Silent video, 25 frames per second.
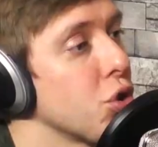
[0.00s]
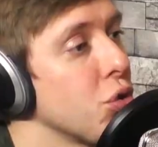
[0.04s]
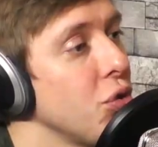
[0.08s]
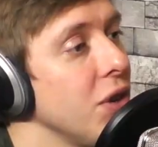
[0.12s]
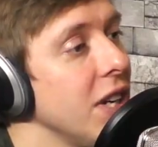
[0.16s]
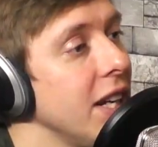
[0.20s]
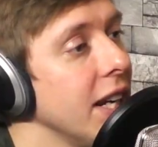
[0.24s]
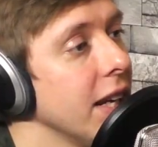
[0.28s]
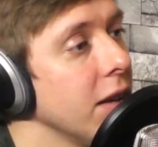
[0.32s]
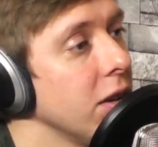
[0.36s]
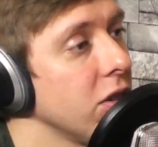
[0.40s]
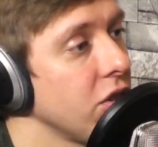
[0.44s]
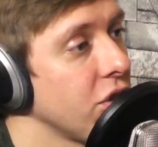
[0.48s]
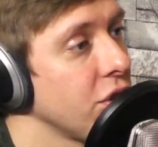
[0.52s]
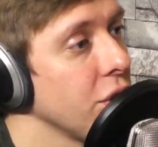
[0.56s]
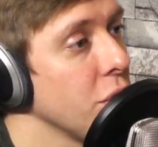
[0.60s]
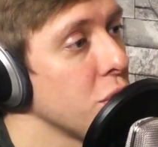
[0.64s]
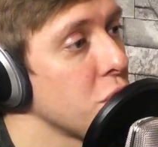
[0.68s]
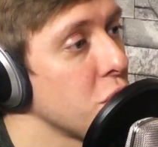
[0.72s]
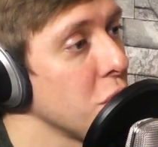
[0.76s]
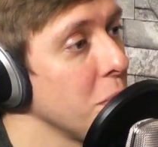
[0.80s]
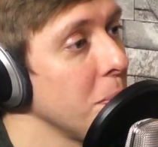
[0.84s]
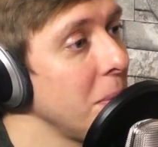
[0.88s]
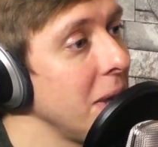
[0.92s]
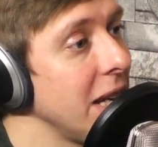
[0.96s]
treating
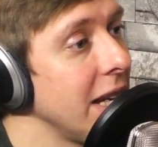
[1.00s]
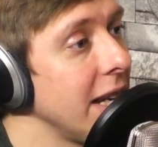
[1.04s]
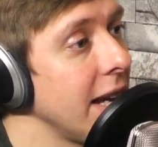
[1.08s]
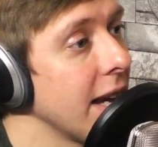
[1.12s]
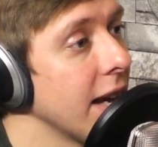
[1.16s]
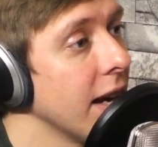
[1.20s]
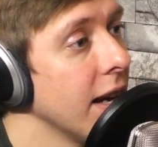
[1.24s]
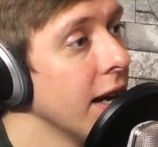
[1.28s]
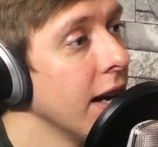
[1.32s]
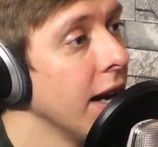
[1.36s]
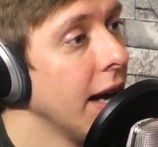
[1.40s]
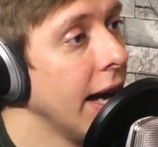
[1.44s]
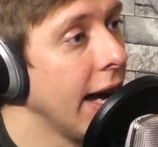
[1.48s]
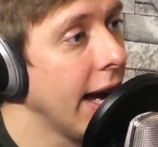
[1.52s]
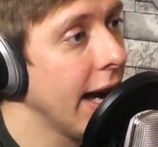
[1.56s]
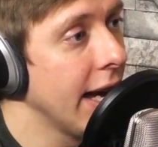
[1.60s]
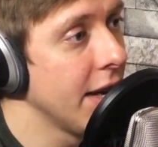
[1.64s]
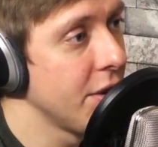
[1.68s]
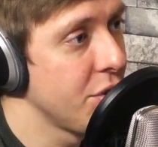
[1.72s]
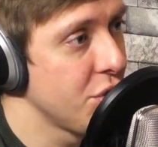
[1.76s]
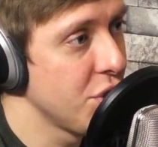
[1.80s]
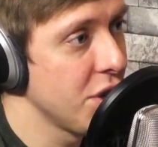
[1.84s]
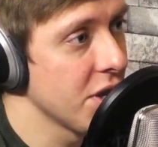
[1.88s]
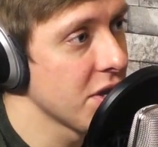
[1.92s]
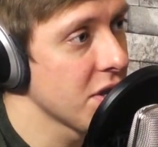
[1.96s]
social media
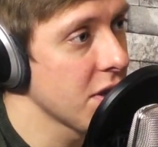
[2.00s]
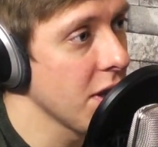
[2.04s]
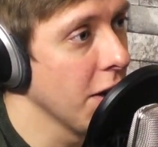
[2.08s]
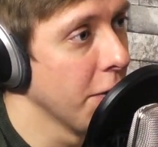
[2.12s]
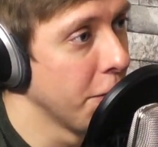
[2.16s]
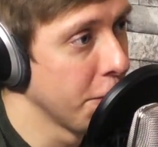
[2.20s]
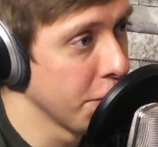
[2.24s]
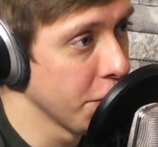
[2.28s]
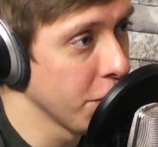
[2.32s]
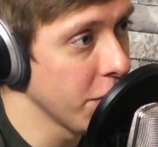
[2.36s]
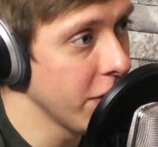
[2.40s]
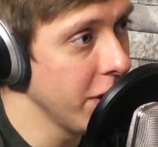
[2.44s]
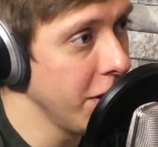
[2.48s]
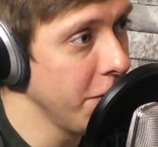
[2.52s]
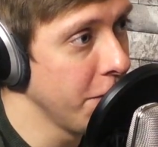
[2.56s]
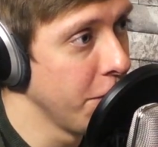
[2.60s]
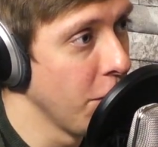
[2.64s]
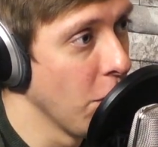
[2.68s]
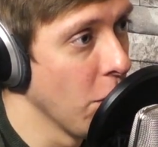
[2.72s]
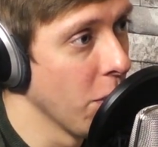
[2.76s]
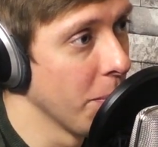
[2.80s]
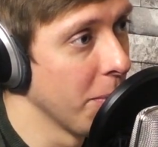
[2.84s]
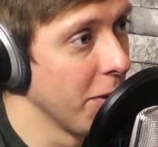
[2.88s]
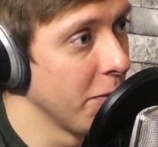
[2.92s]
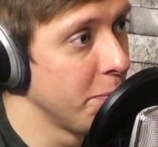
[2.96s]
as just a free
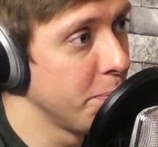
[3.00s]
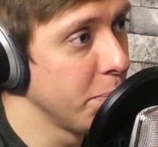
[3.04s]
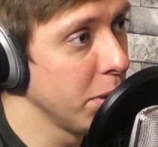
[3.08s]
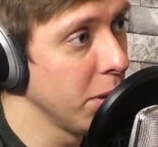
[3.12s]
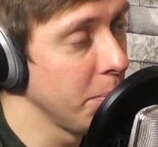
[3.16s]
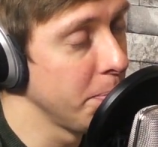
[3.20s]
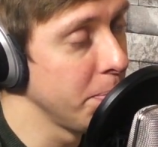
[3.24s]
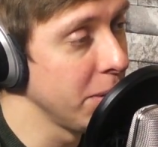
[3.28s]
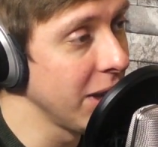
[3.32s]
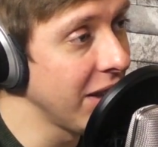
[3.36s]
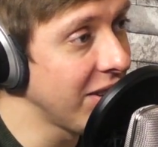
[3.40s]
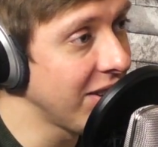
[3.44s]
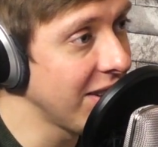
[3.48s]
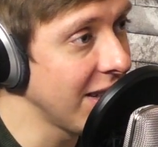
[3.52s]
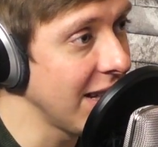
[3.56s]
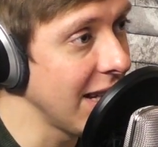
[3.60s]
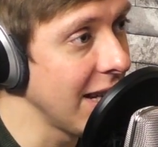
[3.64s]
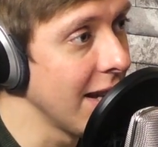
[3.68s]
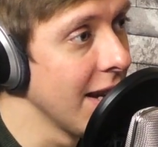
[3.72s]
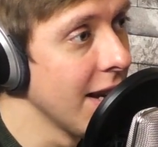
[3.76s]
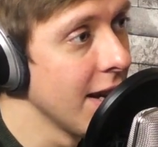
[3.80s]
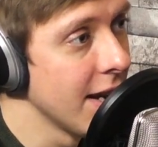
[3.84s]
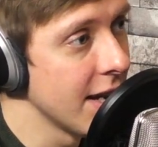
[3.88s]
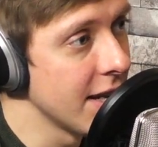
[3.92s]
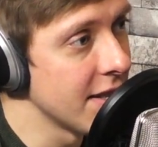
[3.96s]
form of
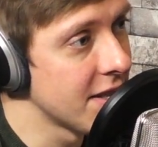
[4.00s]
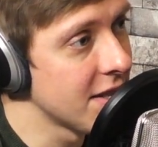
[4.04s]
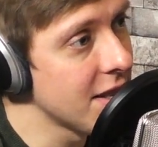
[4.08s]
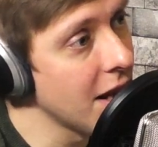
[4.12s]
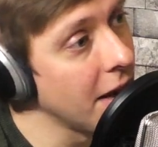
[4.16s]
publicity yes.